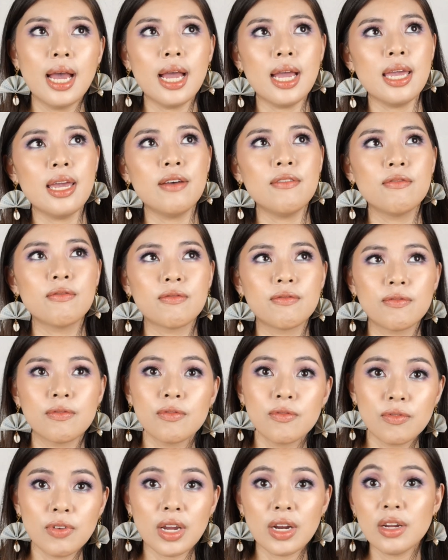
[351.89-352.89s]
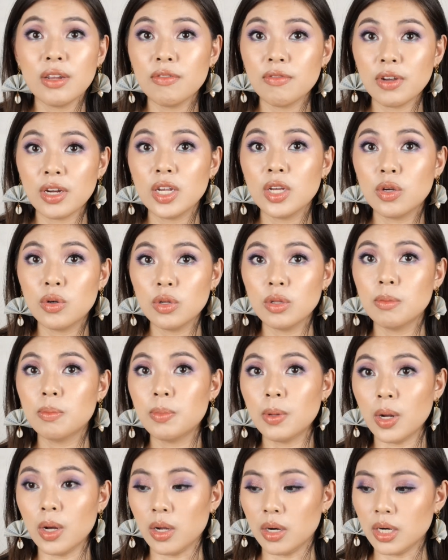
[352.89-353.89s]
I have very, very good
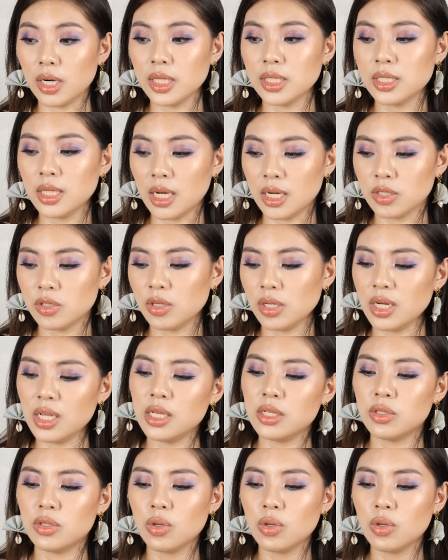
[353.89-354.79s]
progress, actually.